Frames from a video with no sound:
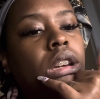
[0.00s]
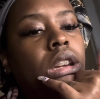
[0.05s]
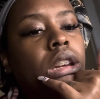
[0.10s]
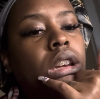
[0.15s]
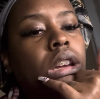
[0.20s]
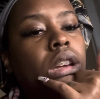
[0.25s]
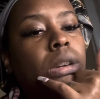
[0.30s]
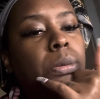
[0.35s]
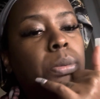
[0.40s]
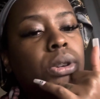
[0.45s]

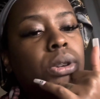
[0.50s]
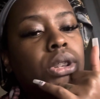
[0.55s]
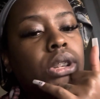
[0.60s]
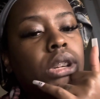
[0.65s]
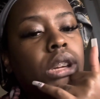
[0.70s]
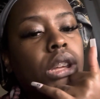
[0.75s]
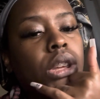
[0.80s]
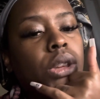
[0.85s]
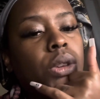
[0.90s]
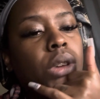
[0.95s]
I
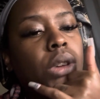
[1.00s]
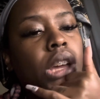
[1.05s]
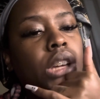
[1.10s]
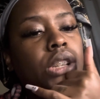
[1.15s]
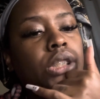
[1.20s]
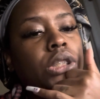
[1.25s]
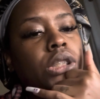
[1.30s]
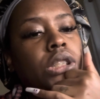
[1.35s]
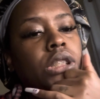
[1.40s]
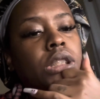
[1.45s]
appreciate you
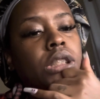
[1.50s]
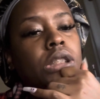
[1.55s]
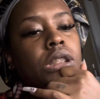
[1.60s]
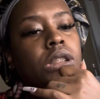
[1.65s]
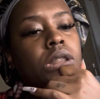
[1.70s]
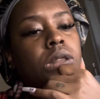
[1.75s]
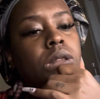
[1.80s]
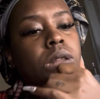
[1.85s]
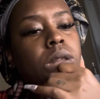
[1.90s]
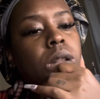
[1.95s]
actually
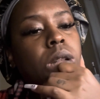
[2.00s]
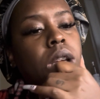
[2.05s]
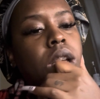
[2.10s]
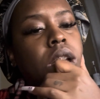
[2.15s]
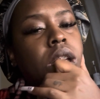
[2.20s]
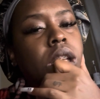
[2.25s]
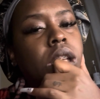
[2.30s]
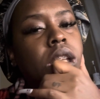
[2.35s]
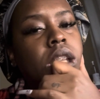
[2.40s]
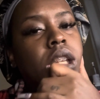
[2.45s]

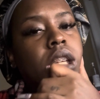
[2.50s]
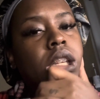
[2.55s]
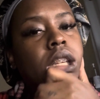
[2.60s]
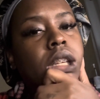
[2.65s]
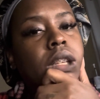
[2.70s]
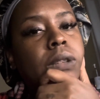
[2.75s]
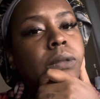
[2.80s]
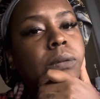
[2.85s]
clicking it.